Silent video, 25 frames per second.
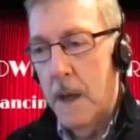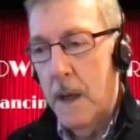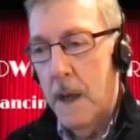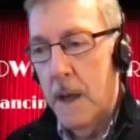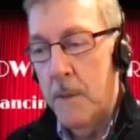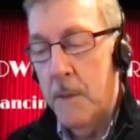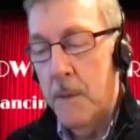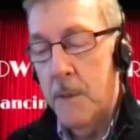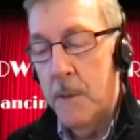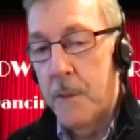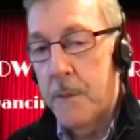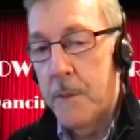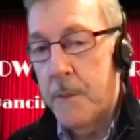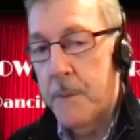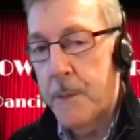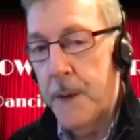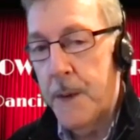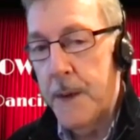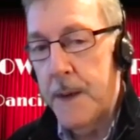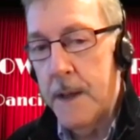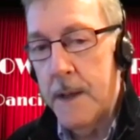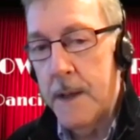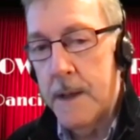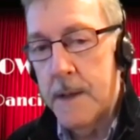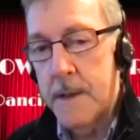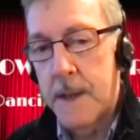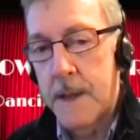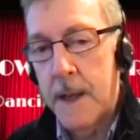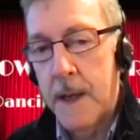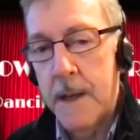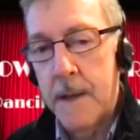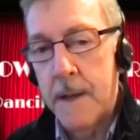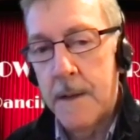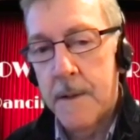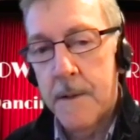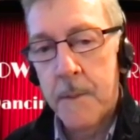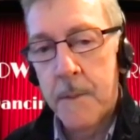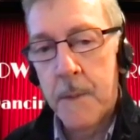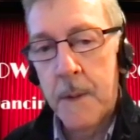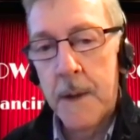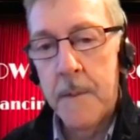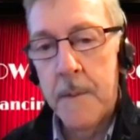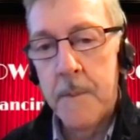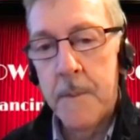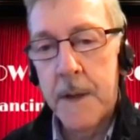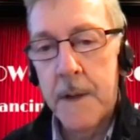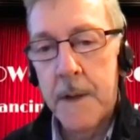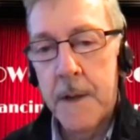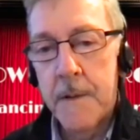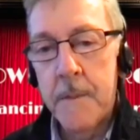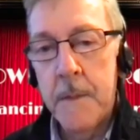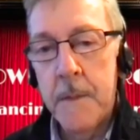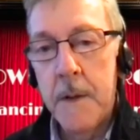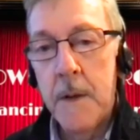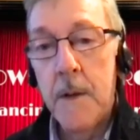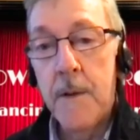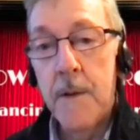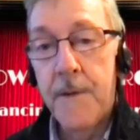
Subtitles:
I mean, it was pretty intense because I mean,